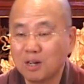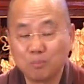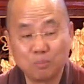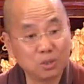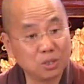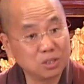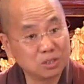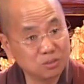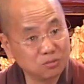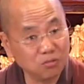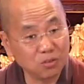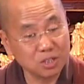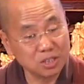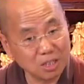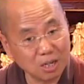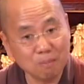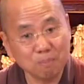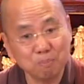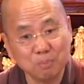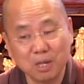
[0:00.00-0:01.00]
But for
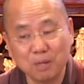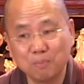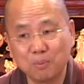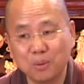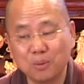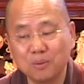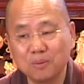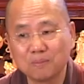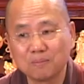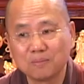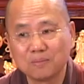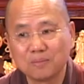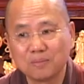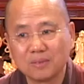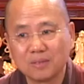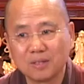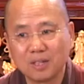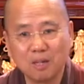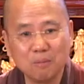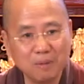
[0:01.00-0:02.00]
some people,
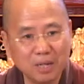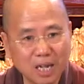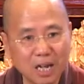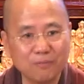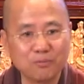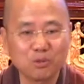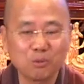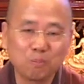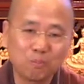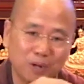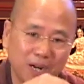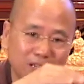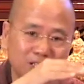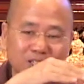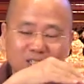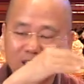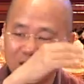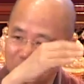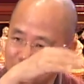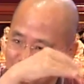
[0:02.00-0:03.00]
he may have to
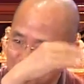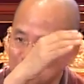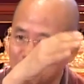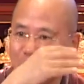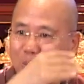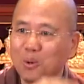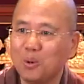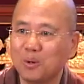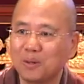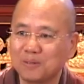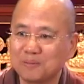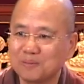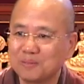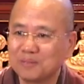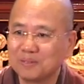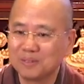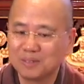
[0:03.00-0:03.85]
practice a little bit more